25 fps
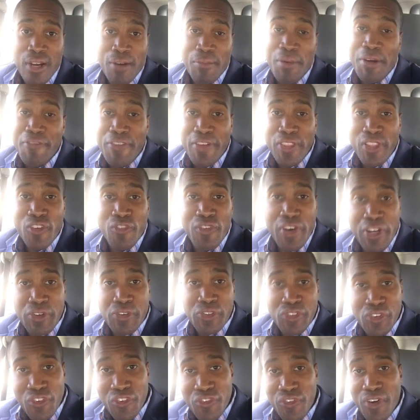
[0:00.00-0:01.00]
My fellow
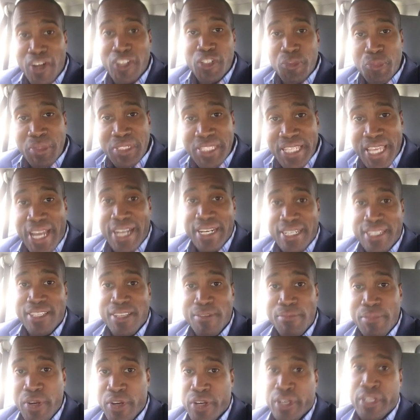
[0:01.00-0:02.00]
veterans have fought to protect
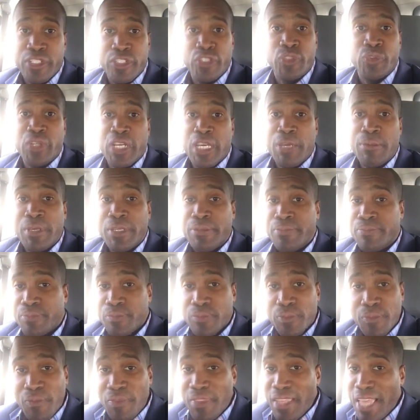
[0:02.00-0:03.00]
the American dream, and
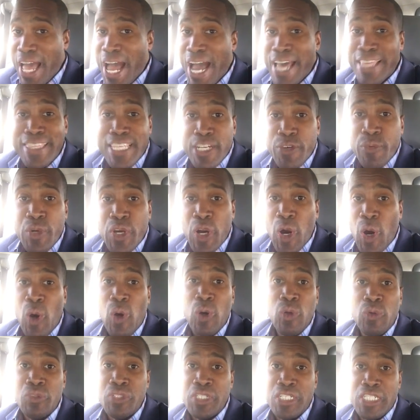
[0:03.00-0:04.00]
I think we
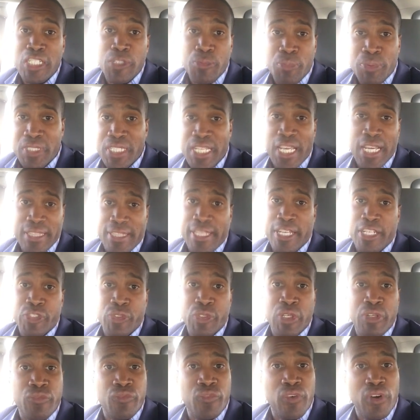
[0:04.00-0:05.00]
all need to protect that
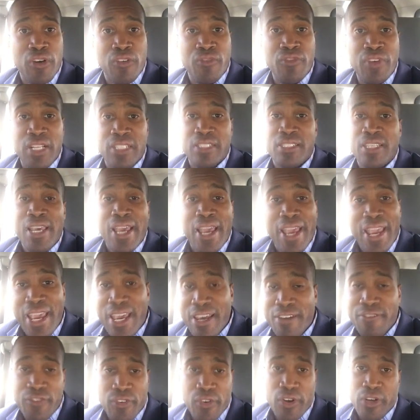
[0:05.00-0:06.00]
dream for our vets
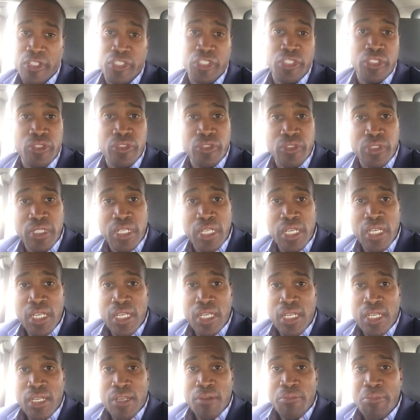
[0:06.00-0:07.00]
and for our children.
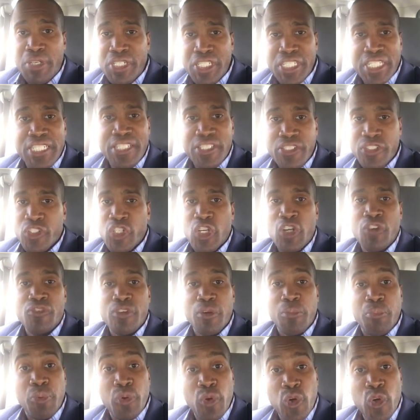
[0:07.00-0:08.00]
Michigan
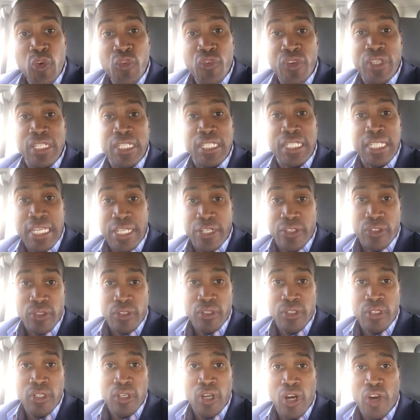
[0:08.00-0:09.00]
deserves a proven leader,
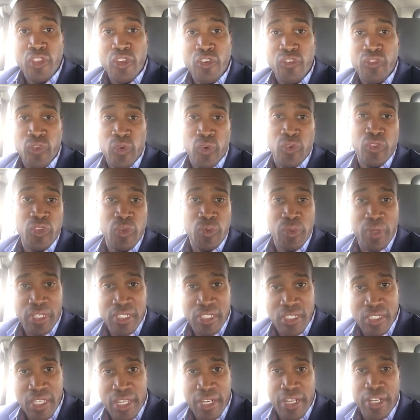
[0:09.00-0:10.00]
on the floor of the
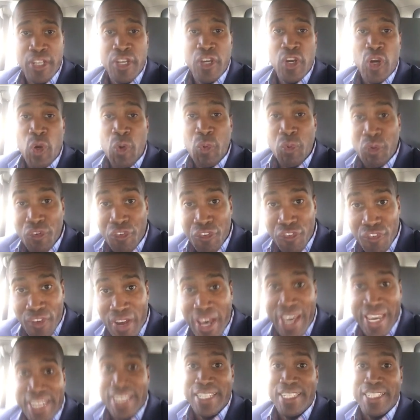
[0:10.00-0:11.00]
U.S. Senate who will
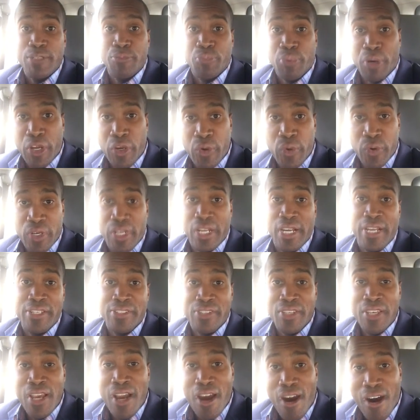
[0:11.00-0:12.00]
finally
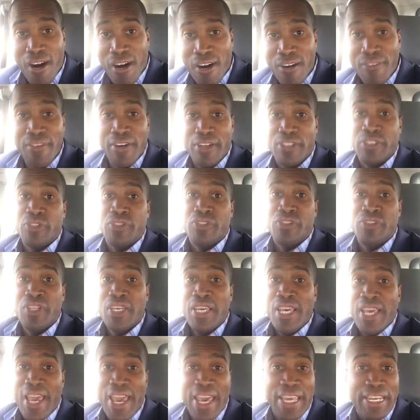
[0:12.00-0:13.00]
prioritize our veterans
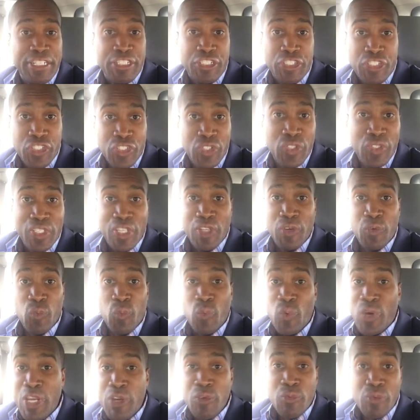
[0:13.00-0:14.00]
and ensure
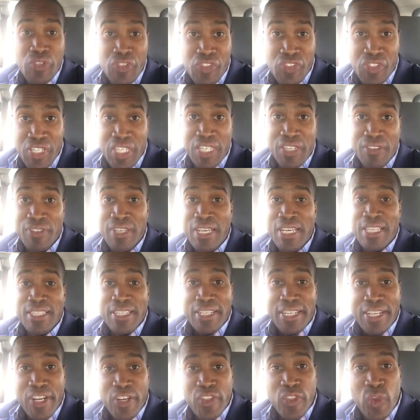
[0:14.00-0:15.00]
that we receive
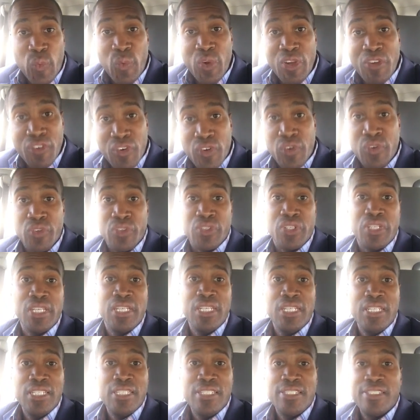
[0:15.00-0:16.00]
the care that we've earned.
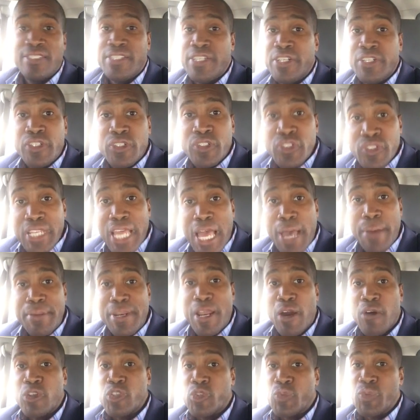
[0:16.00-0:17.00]
Senator
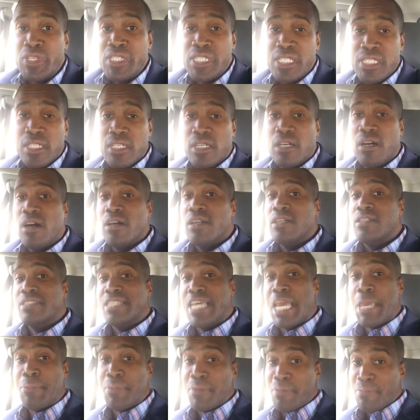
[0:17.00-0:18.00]
Stabenow was recently caught on
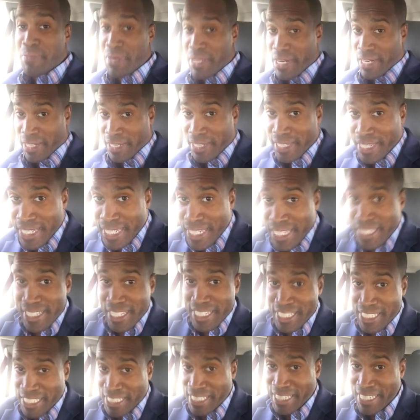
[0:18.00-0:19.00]
tape admitting
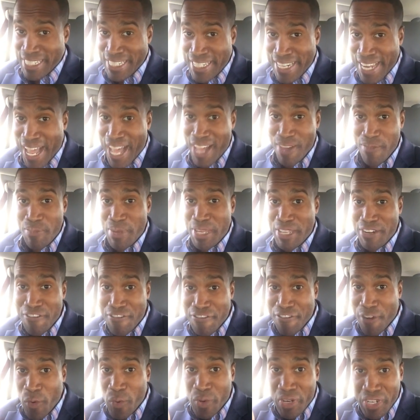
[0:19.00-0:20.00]
that she had not been
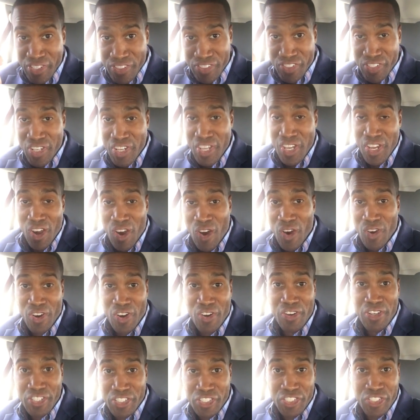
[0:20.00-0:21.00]
focused on
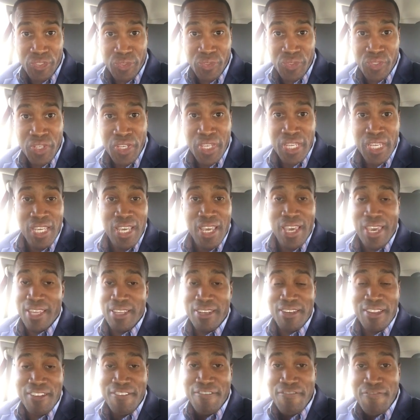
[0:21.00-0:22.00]
our issues
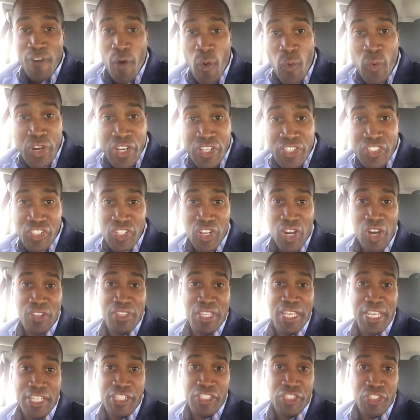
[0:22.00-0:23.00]
and, and focused
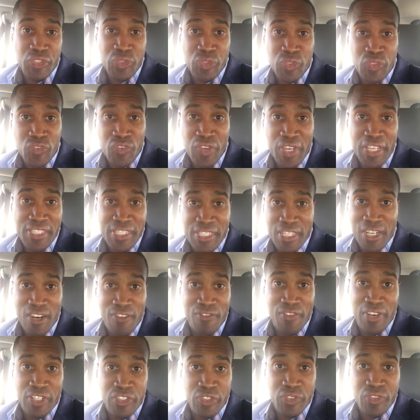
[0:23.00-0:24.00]
on the issues facing
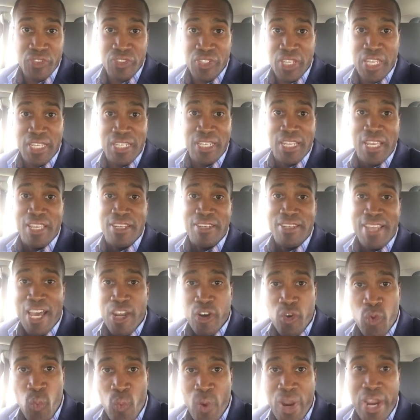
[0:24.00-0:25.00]
our veterans and, and
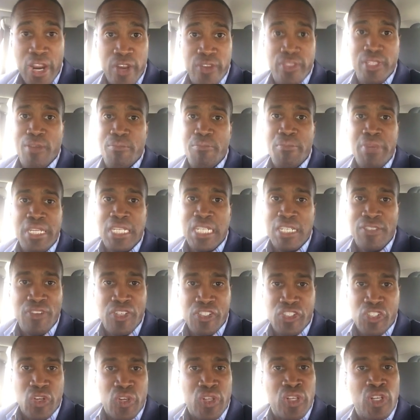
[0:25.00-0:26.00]
not aware that many of
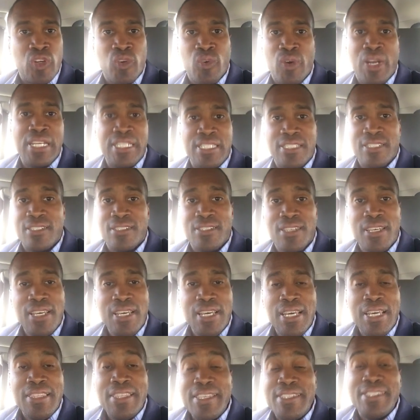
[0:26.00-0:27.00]
us are in crisis.
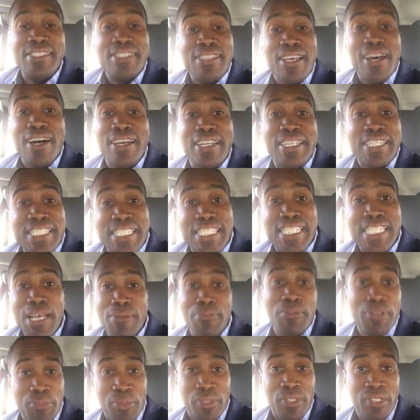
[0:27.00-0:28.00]
This is
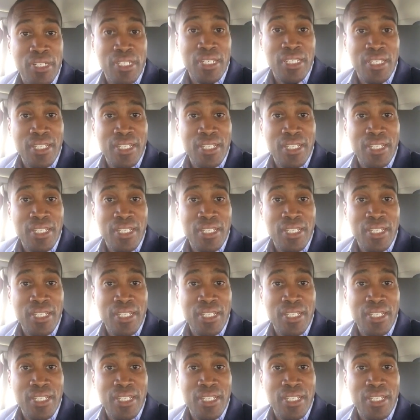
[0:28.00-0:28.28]
unacceptable.